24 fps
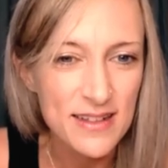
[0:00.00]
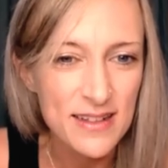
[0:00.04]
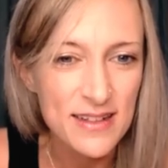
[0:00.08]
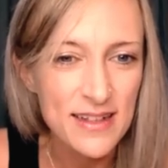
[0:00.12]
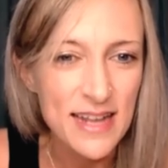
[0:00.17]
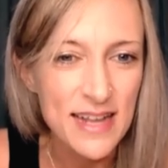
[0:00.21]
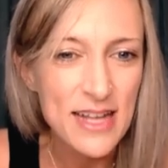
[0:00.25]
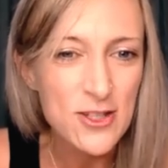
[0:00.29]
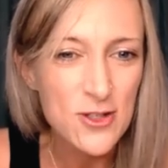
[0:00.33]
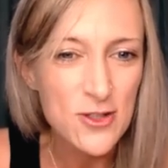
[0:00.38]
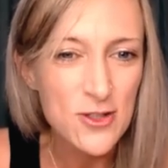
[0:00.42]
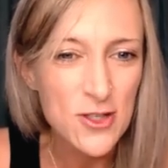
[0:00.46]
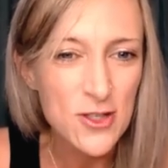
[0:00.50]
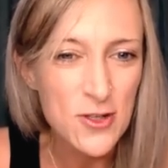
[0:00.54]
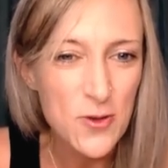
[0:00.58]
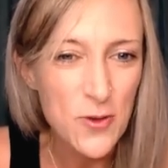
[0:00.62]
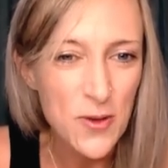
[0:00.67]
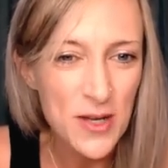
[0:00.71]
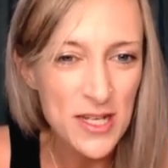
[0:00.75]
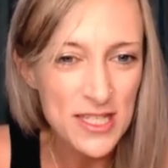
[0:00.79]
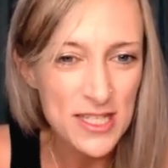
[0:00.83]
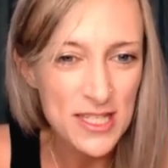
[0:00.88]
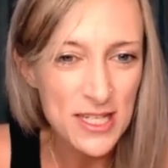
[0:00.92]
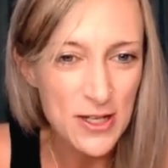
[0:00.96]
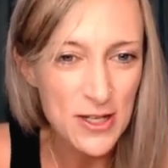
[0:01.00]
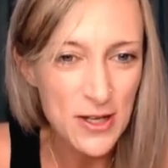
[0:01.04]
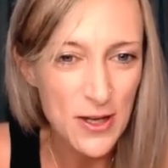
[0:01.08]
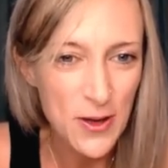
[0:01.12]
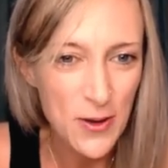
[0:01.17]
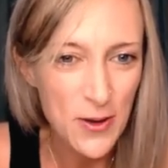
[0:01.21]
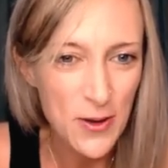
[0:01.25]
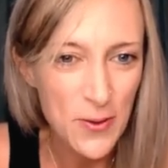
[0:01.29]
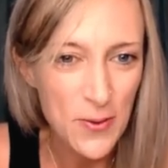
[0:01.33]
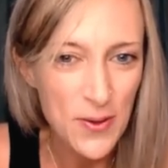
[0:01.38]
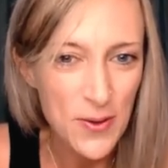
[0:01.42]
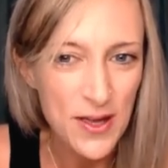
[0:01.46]
Nature's anointing
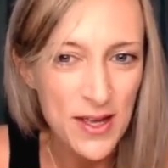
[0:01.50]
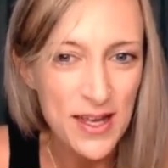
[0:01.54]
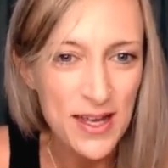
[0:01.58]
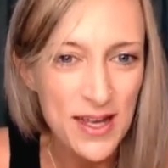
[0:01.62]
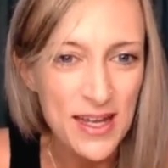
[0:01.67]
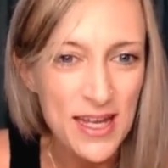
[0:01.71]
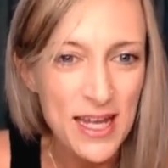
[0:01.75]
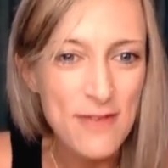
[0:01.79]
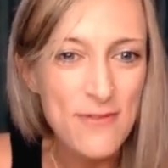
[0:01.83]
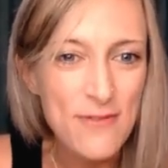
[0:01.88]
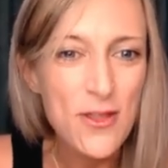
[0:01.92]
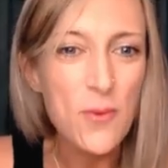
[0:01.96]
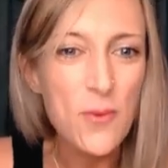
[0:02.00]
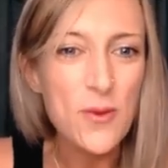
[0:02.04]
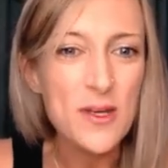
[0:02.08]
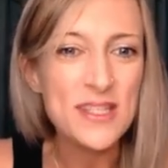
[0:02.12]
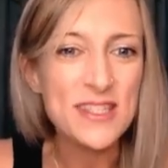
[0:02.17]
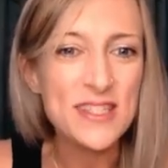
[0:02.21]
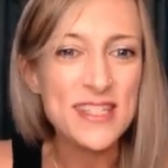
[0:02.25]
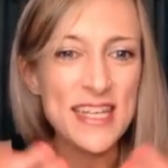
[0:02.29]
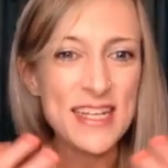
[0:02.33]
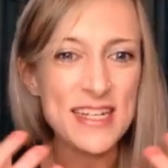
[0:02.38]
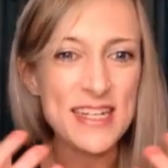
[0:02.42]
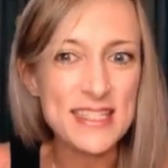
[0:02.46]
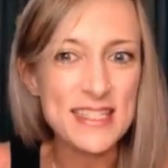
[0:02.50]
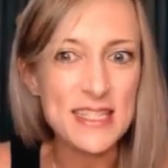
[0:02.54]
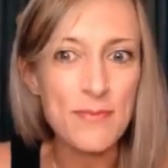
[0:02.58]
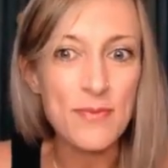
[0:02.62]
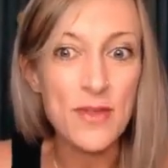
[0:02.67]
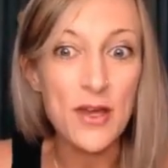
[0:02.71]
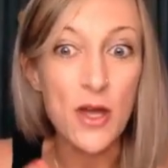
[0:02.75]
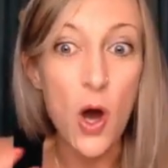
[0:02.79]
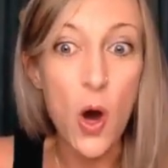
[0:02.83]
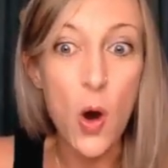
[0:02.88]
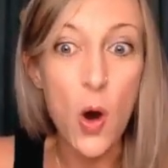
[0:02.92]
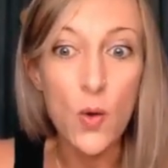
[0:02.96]
you. Even though we see it as
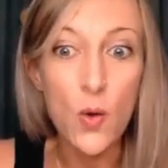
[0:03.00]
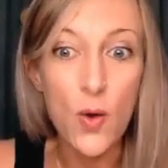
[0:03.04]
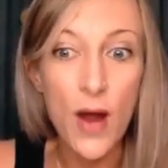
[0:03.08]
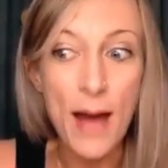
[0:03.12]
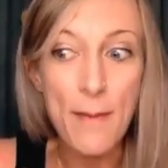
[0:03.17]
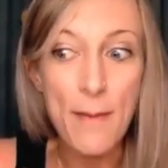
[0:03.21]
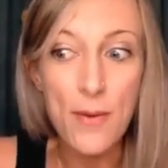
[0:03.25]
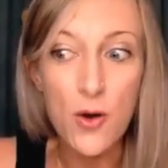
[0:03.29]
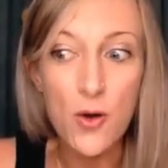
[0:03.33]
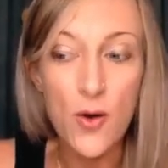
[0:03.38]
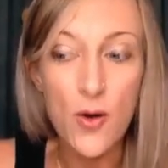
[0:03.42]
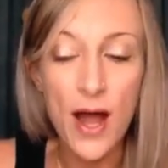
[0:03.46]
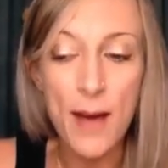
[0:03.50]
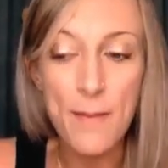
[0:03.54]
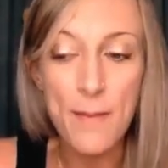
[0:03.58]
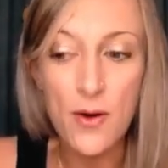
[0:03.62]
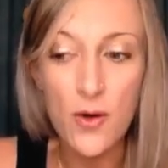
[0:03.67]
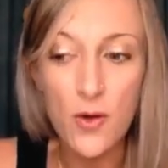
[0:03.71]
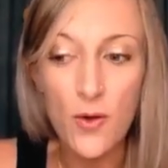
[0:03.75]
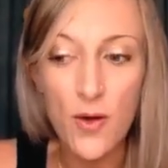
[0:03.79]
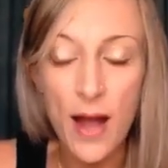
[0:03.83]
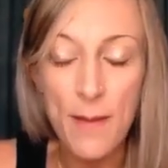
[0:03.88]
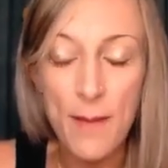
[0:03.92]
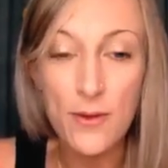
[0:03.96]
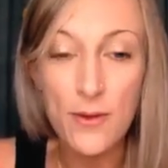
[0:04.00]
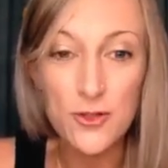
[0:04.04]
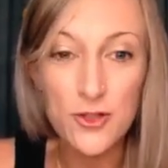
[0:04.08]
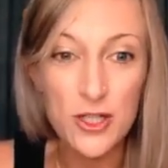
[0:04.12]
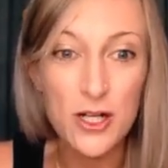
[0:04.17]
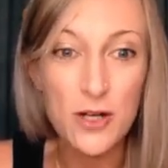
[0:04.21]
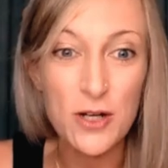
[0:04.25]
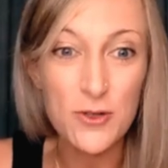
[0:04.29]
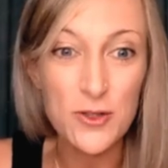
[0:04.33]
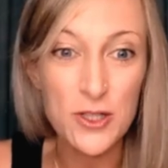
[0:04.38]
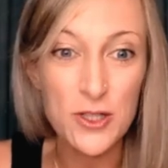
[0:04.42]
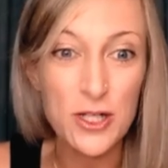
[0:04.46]
something, oh crap, oh
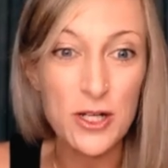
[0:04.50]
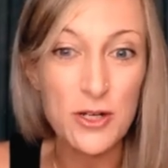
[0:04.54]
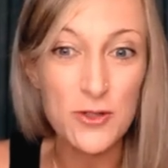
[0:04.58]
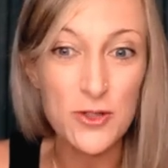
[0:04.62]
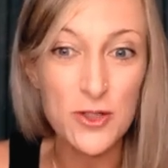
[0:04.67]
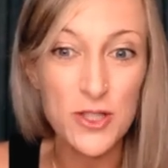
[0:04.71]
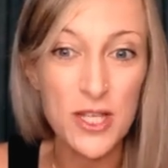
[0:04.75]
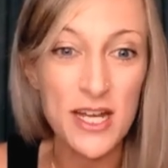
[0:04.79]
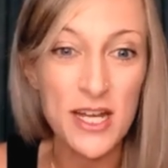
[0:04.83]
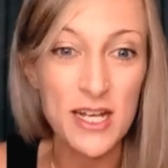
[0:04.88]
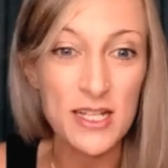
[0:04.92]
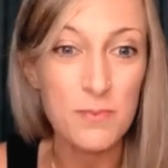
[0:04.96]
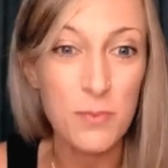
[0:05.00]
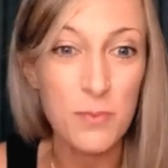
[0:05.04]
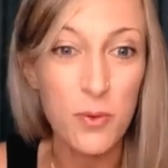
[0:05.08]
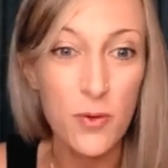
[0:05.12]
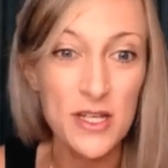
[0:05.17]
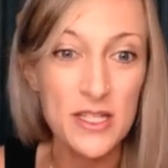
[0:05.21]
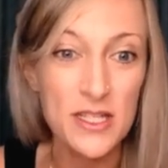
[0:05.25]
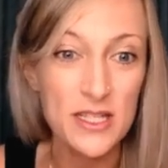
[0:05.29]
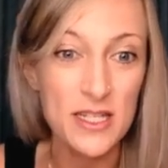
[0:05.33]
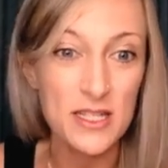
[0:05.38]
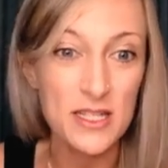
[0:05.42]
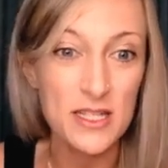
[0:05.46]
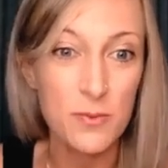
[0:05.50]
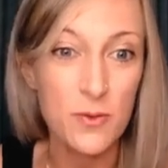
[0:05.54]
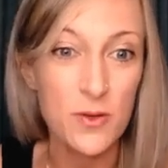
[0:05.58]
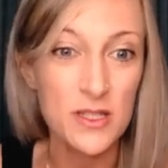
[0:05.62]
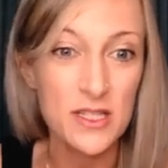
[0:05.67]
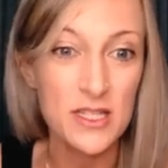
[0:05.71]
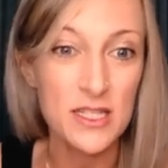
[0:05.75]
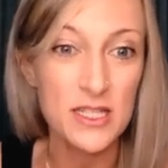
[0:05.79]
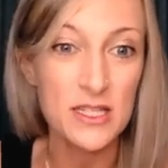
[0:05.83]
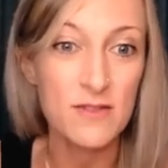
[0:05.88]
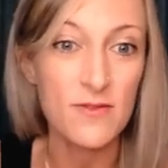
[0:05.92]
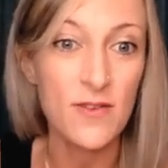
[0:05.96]
shit, it's poison,
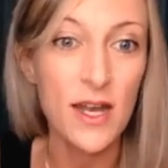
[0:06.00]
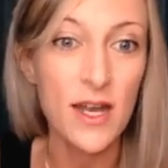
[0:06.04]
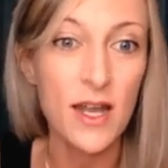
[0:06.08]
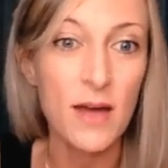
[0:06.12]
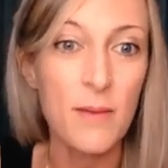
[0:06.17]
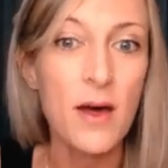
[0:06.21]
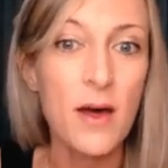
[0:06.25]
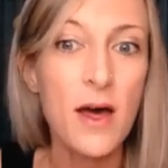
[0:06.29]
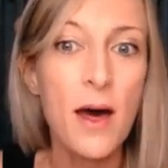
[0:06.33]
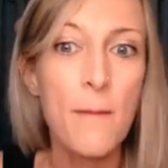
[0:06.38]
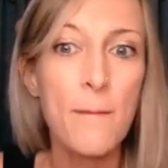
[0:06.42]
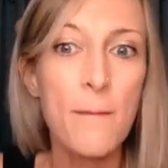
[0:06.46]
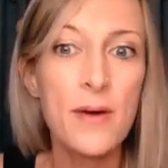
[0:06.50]
it's venom.